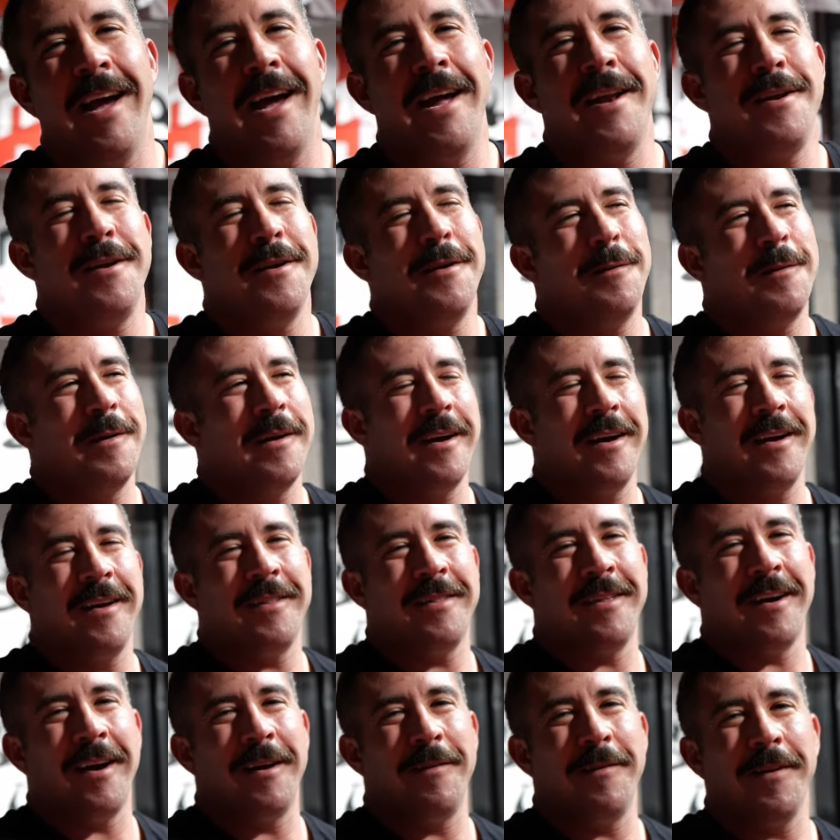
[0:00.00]
And you know what I
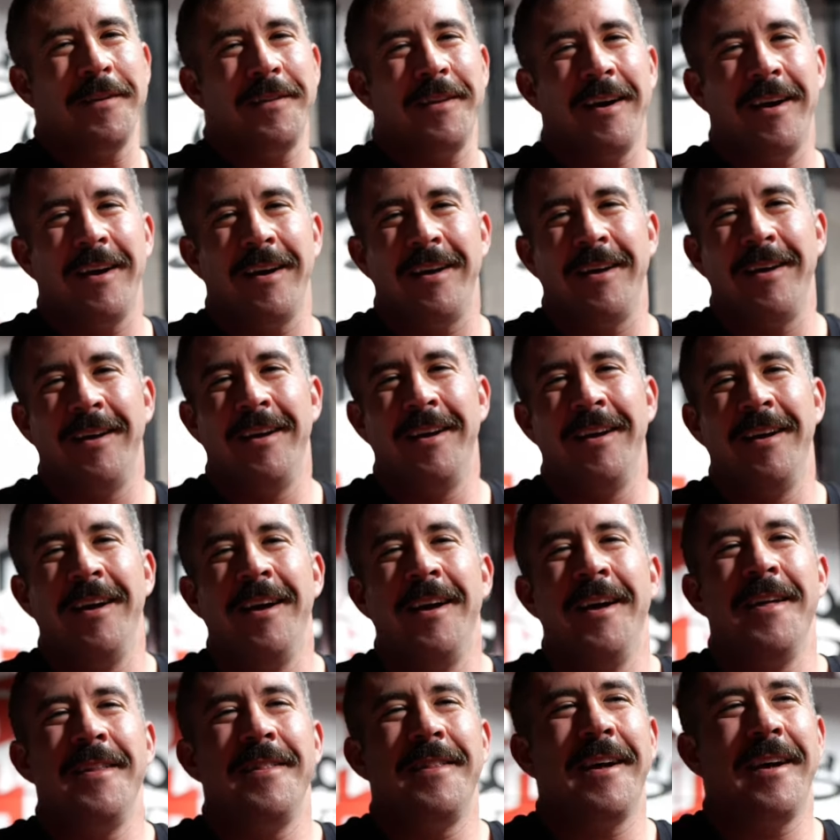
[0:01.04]
thought about that?
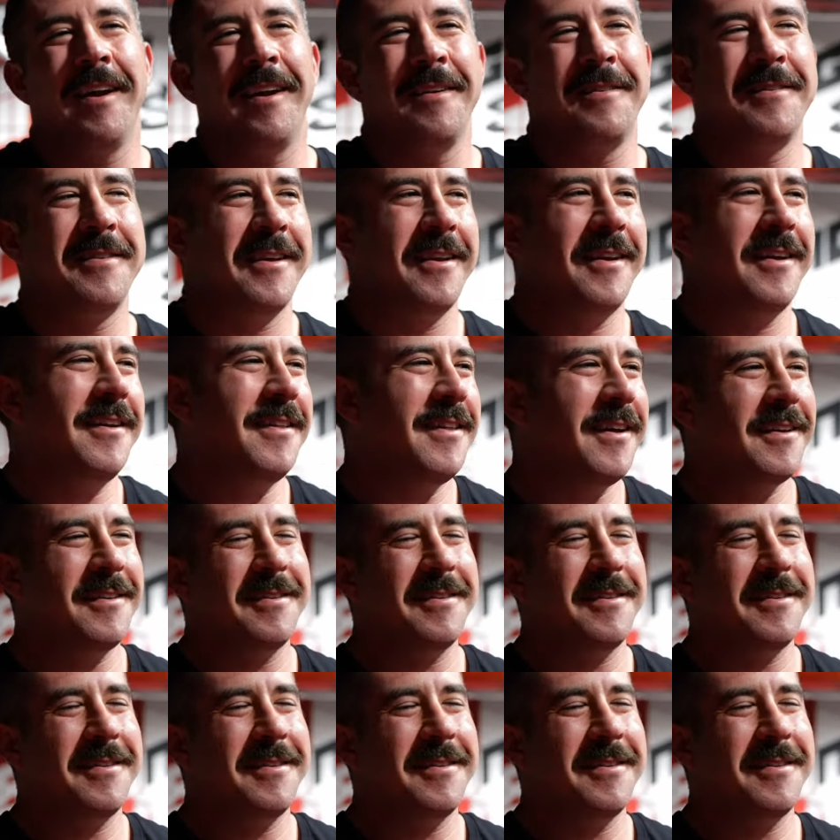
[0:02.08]
I said,